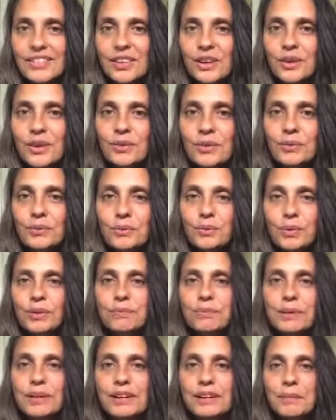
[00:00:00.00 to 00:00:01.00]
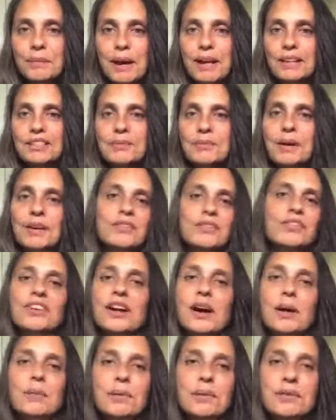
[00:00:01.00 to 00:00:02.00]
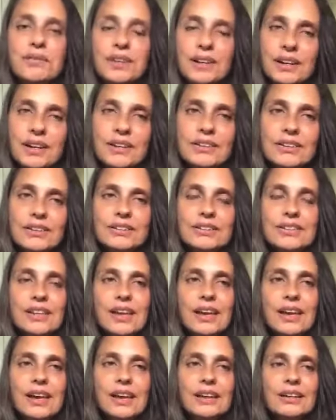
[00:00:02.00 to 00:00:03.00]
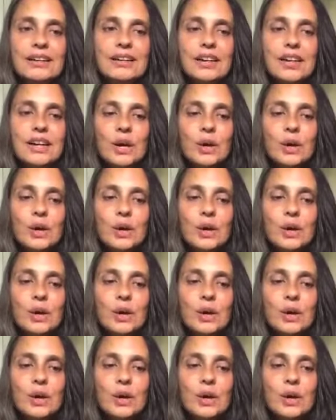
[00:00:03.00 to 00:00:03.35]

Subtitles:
So we've been in a mastermind for a couple of years, and